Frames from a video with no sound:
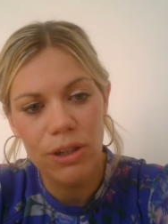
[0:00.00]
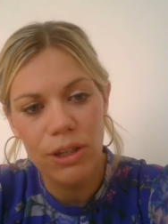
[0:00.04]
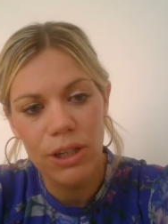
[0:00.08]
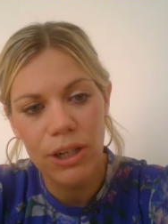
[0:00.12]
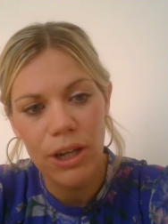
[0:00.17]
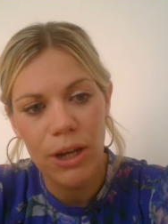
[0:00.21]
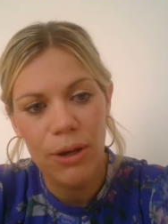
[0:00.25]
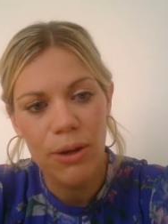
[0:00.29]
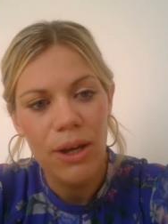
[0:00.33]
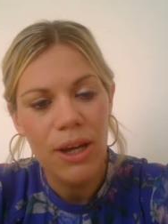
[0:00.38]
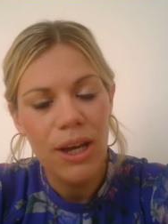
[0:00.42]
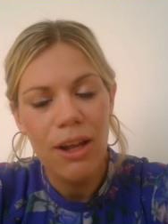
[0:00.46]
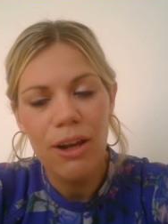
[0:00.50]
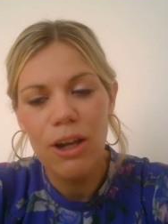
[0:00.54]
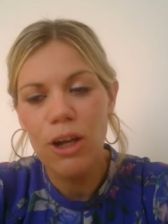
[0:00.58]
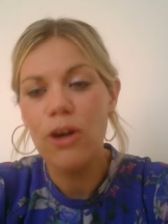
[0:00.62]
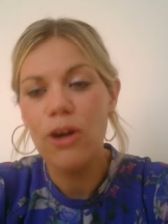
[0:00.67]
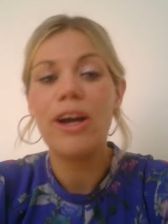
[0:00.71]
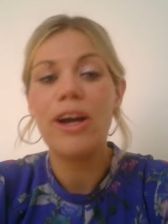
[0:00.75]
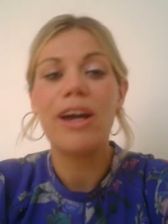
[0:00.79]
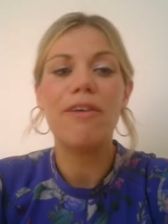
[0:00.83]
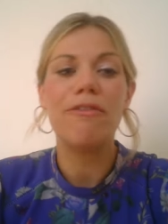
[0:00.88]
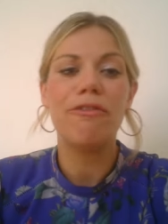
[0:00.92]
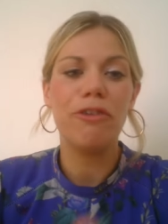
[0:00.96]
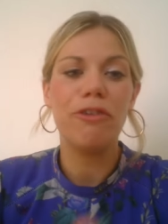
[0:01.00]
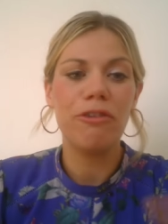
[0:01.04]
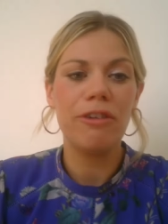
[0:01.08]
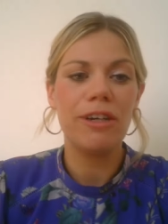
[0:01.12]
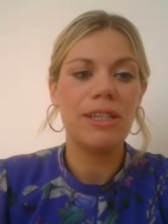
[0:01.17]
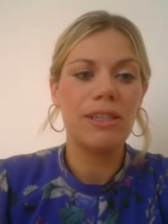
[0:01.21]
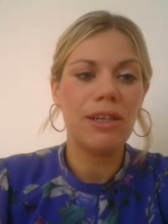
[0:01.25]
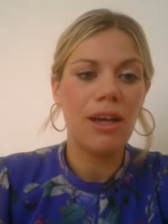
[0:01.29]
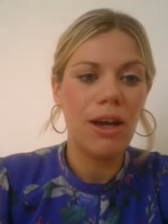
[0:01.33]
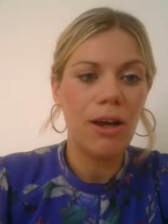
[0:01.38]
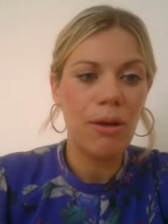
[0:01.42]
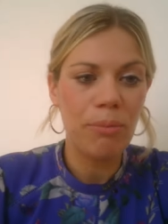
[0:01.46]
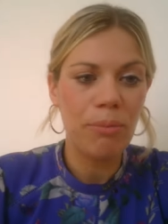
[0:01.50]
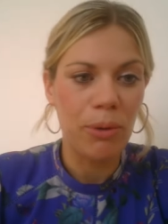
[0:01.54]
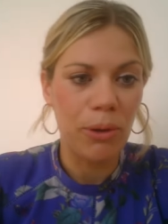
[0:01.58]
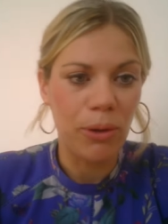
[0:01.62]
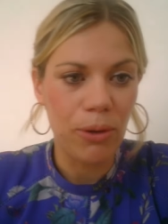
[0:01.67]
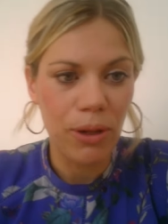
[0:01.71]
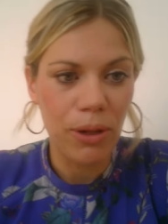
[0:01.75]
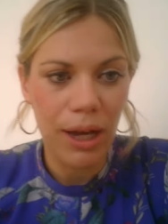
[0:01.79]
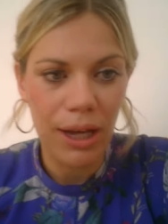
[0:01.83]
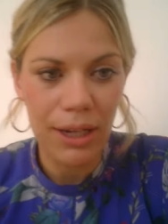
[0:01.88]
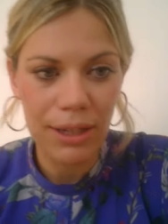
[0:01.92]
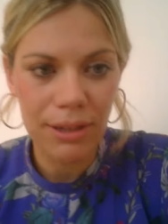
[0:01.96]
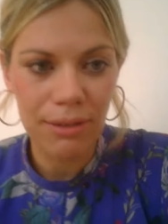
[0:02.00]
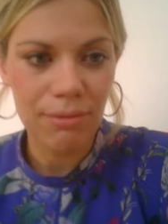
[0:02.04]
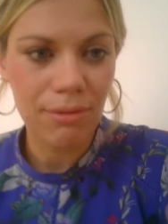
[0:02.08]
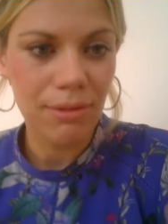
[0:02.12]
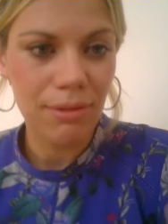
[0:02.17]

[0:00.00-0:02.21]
And, you know, look at, for example, I,